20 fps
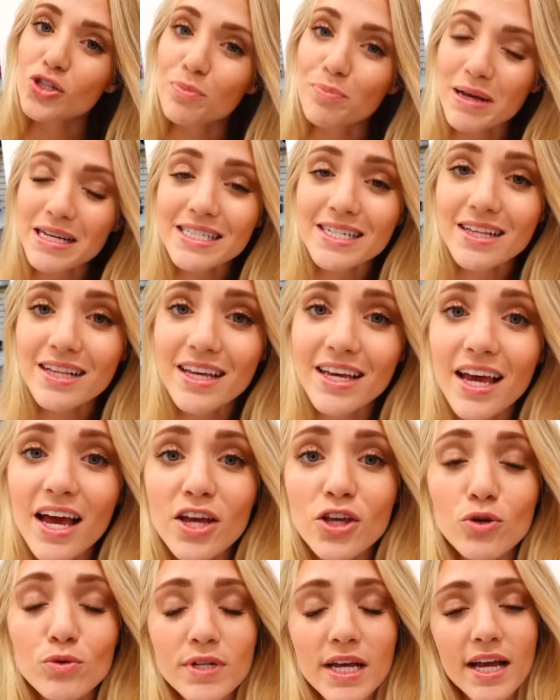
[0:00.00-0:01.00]
So
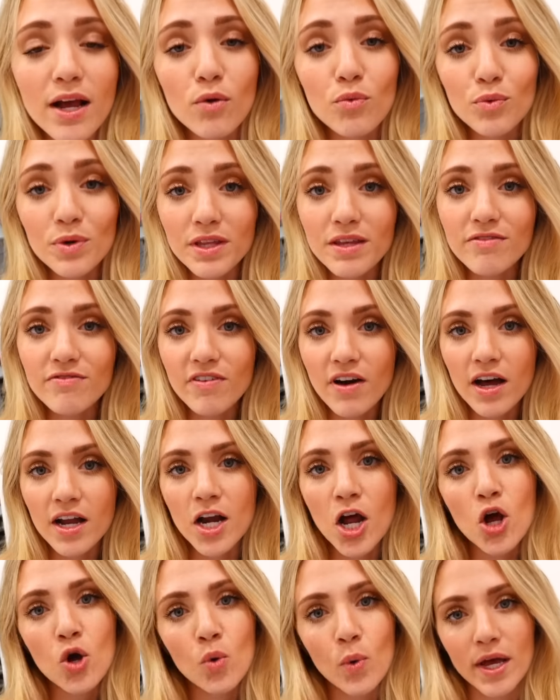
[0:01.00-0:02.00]
basically, you take a really
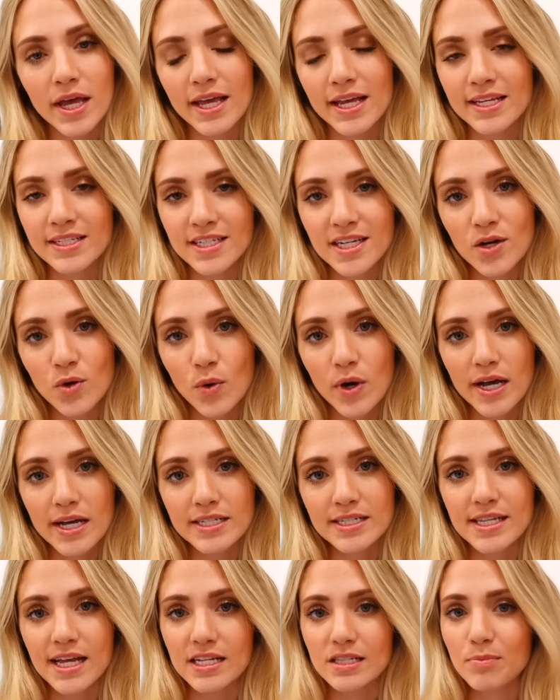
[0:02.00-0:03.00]
fun, quick, easy
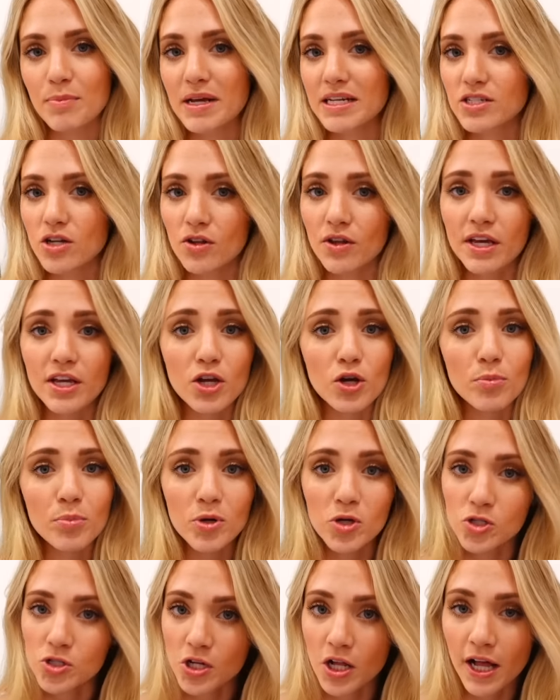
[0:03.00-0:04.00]
quiz that's based on like your
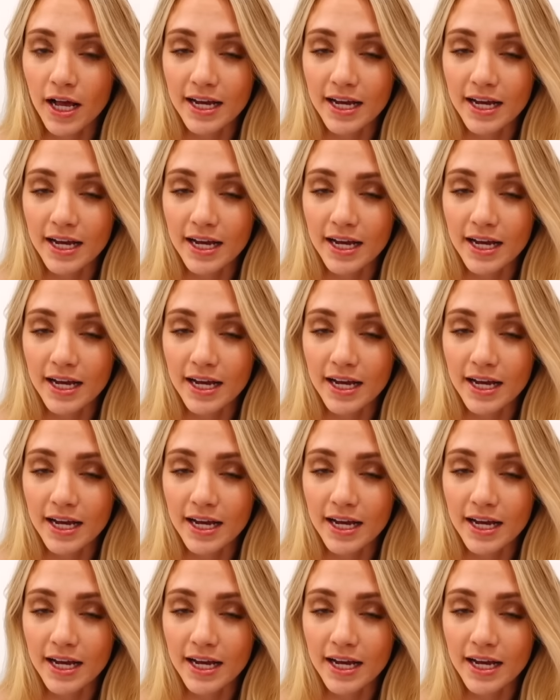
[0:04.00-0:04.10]
personal